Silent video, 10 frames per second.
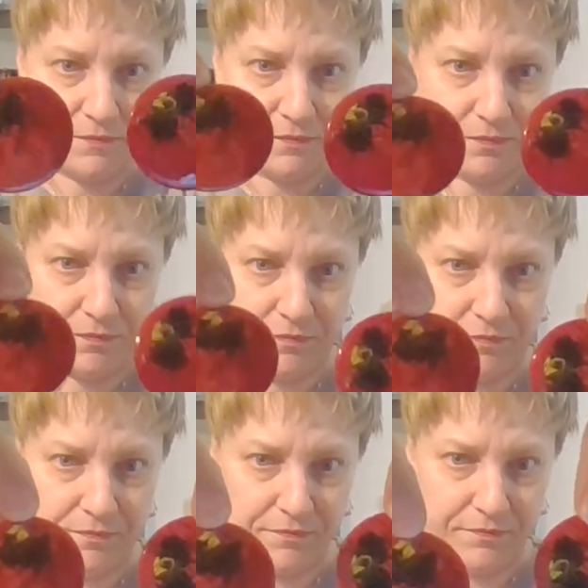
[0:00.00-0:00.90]

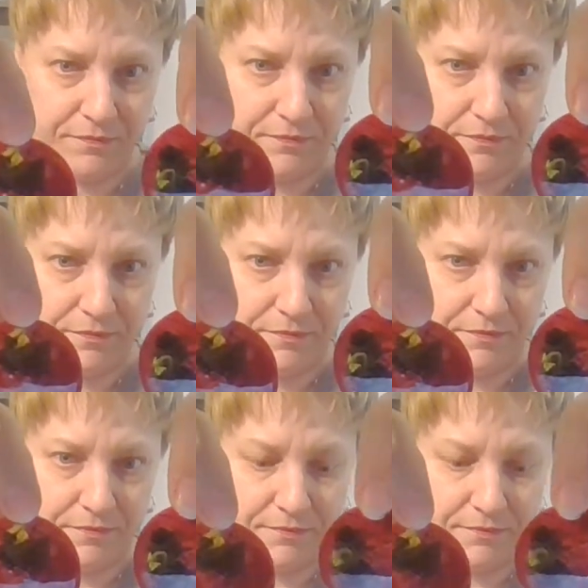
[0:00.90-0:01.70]
Nobody speaks.